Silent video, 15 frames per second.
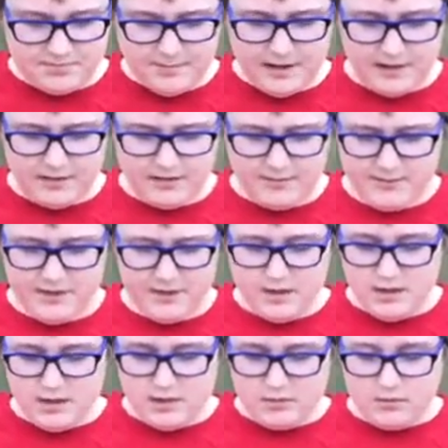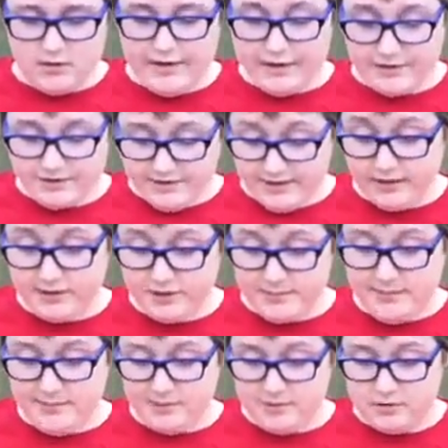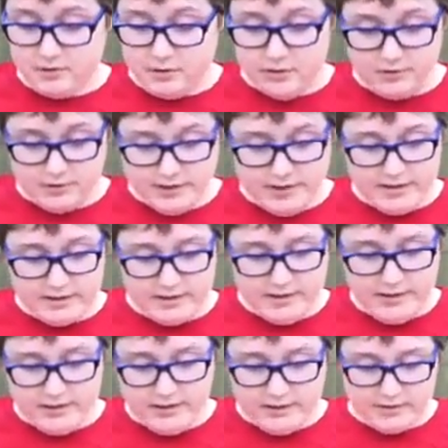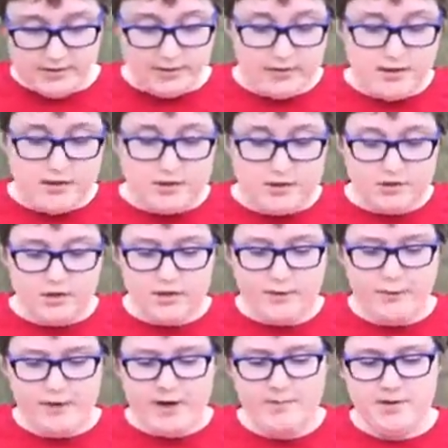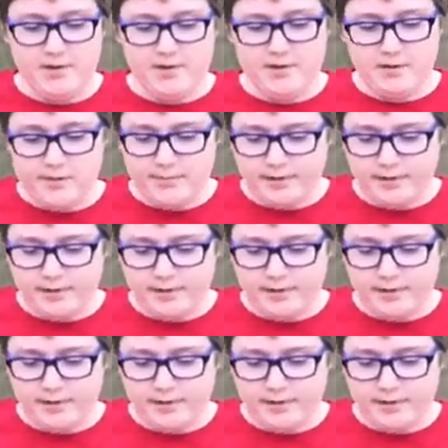Parliament were actually English people who owned land in Ireland. During the famine, the